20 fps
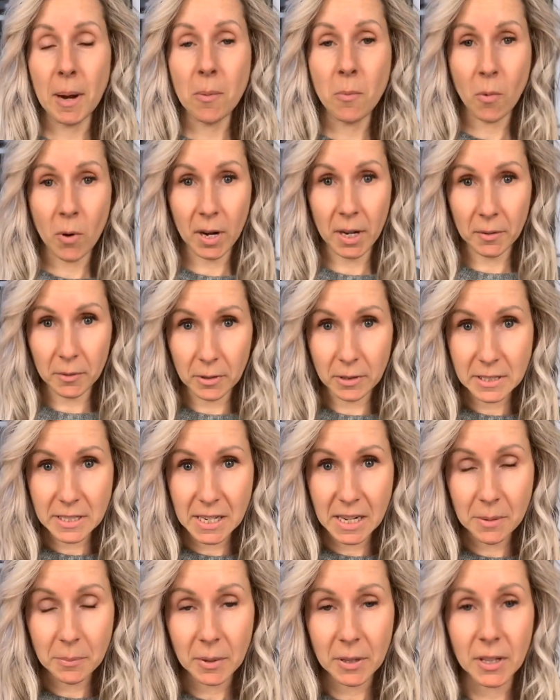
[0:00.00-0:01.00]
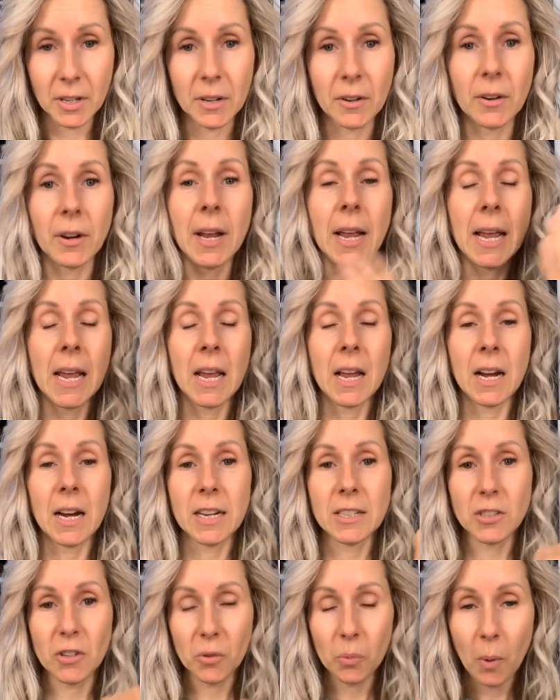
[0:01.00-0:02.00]
morning routine with you.
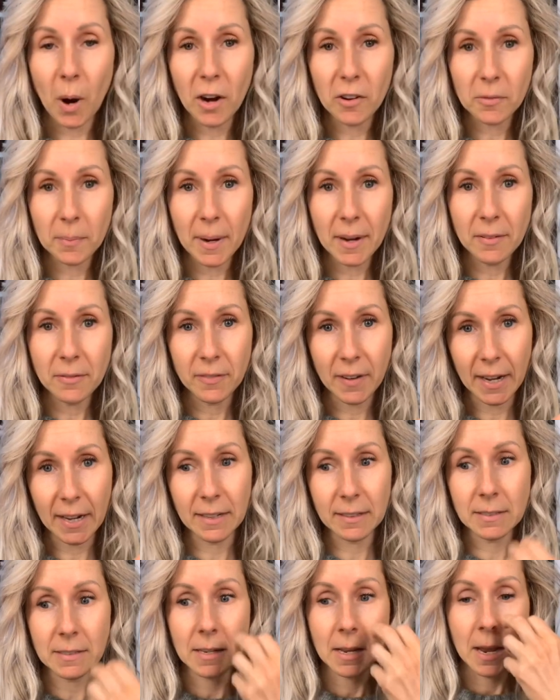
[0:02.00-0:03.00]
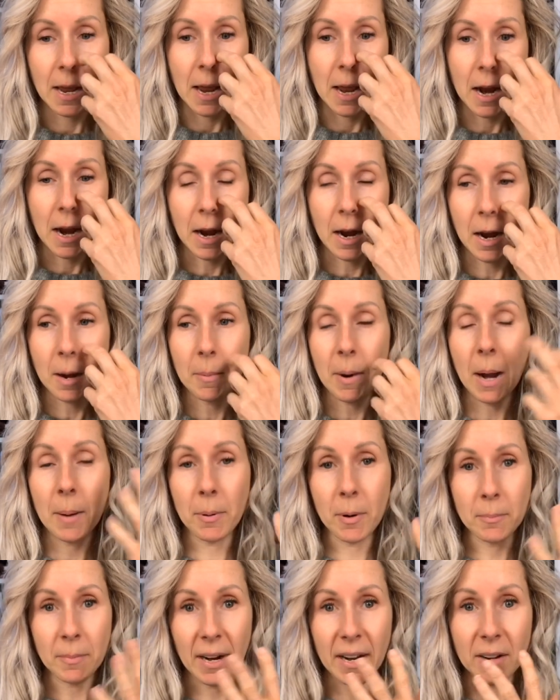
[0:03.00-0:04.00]
I just washed my face. I
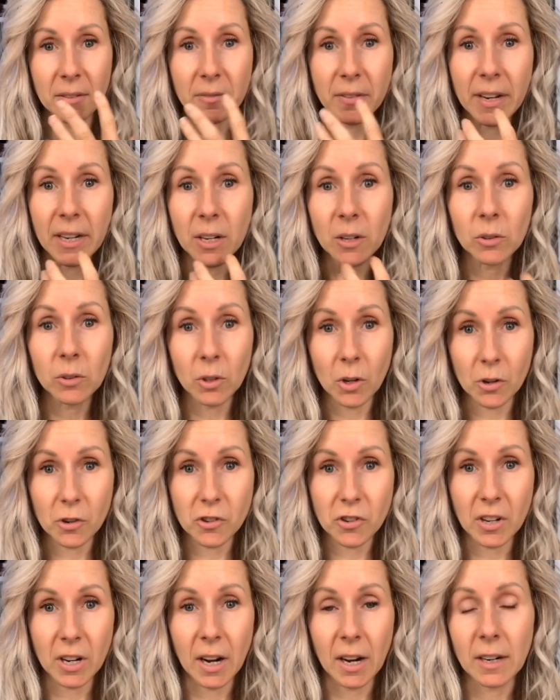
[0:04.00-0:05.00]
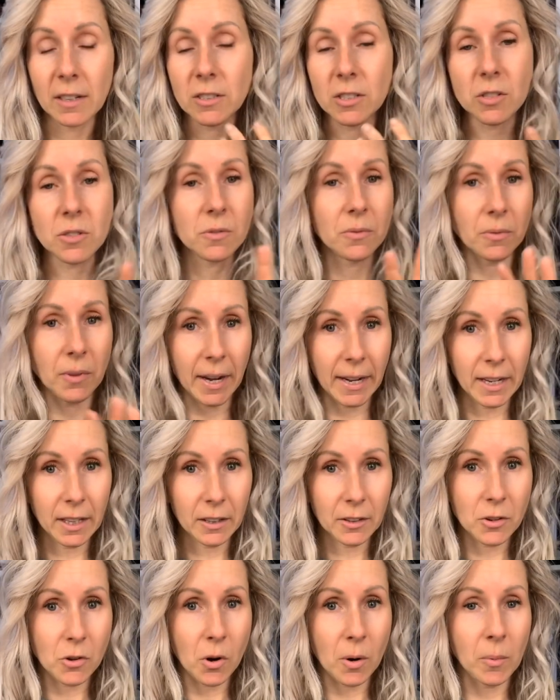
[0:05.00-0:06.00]
put my Aveeno lotion on, just
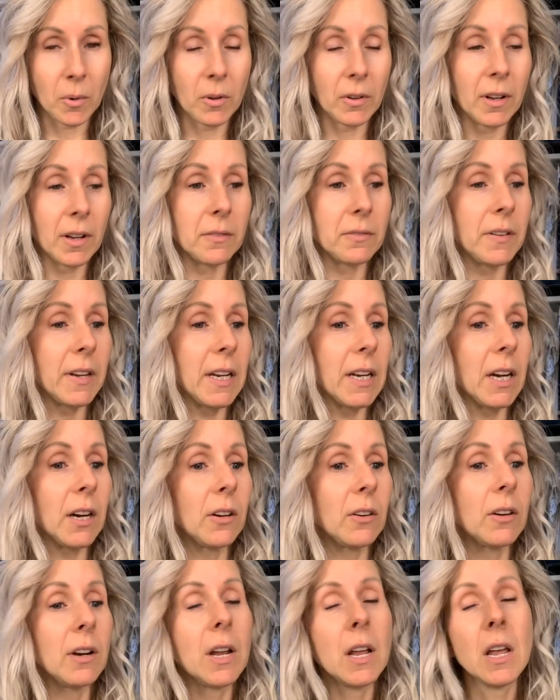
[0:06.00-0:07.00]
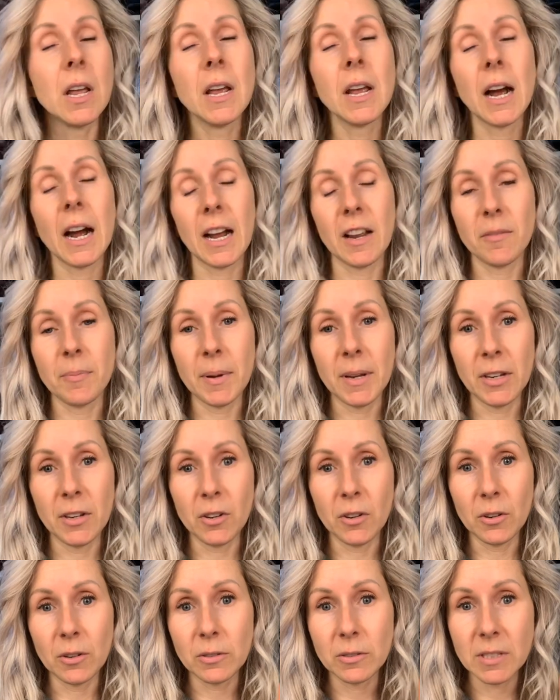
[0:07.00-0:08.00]
regular normal Aveeno. I've been
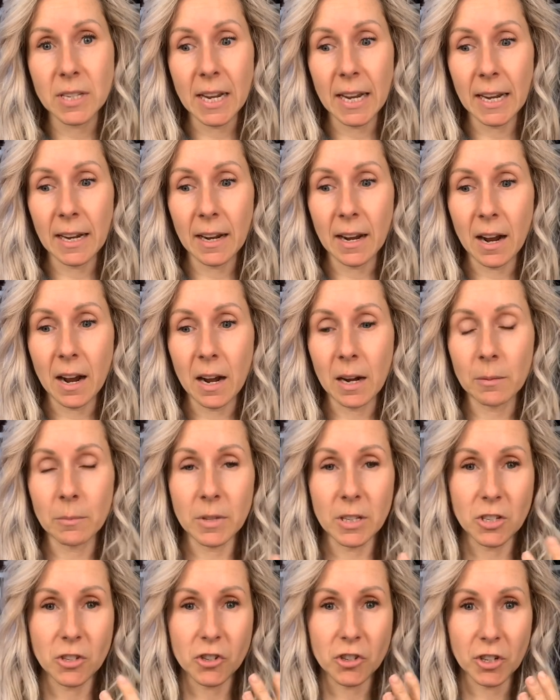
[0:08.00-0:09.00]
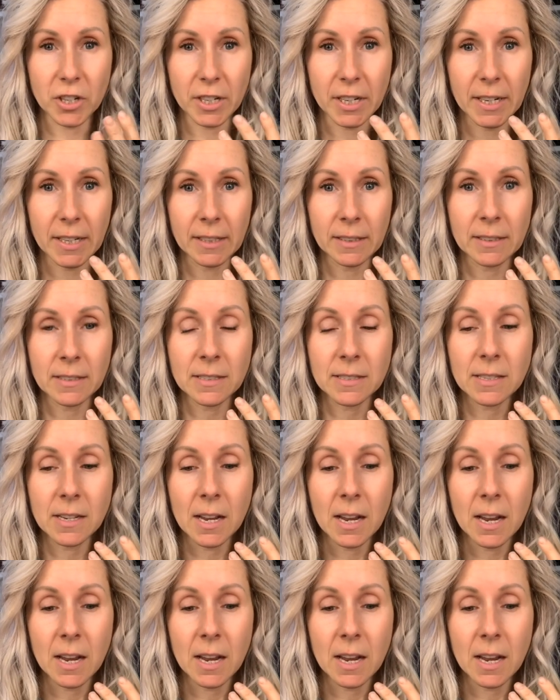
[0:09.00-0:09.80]
using the Jergens